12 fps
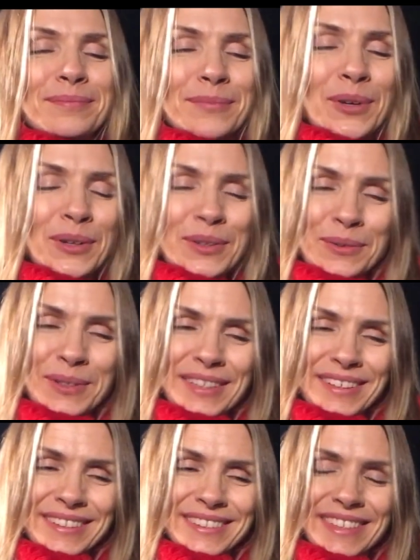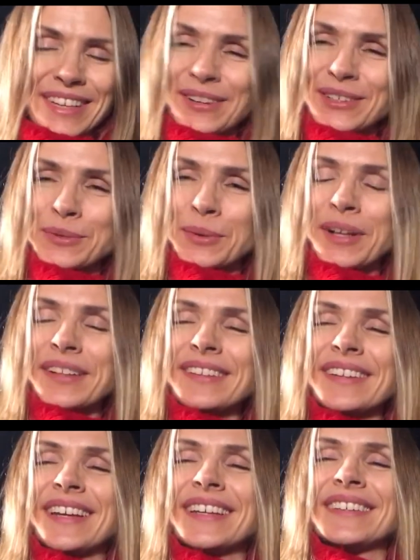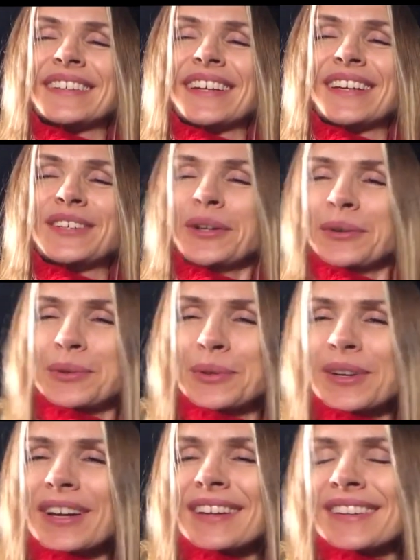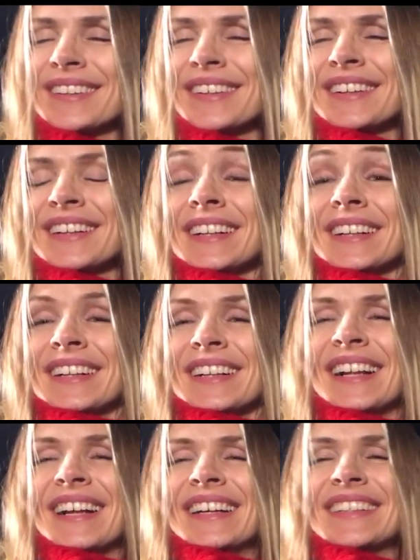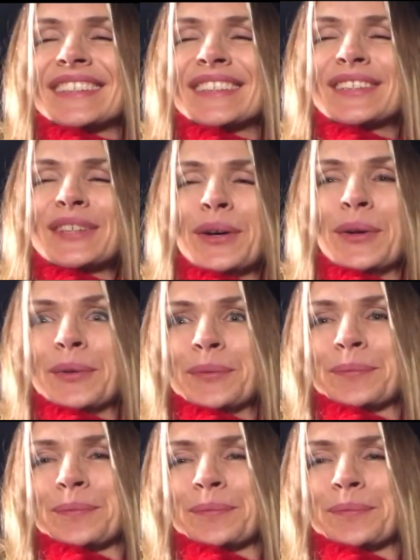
Mercury is there as well, and uh, your ruler. Uh, so